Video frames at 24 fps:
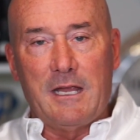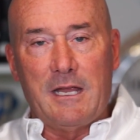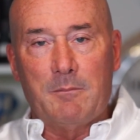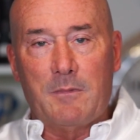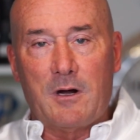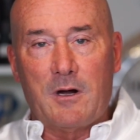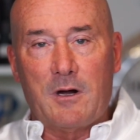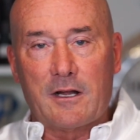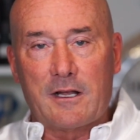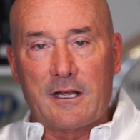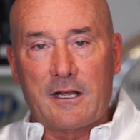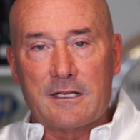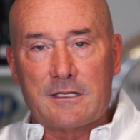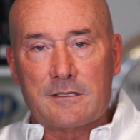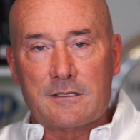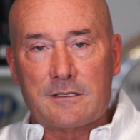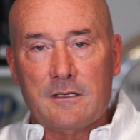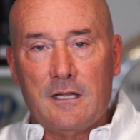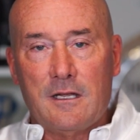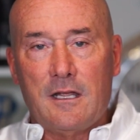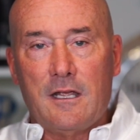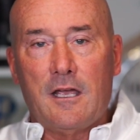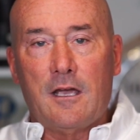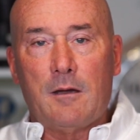and markets,
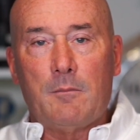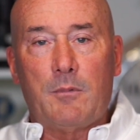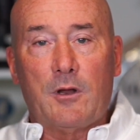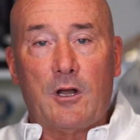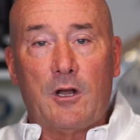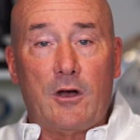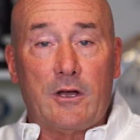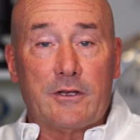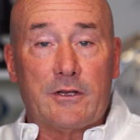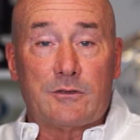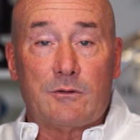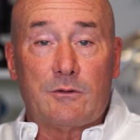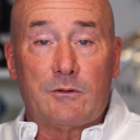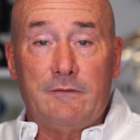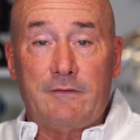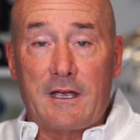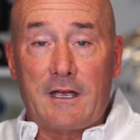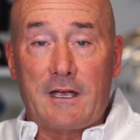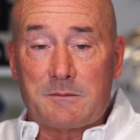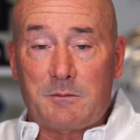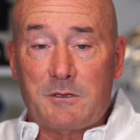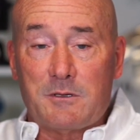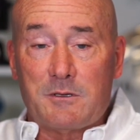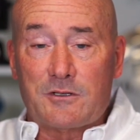but also
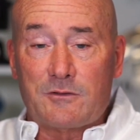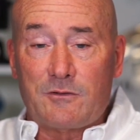investment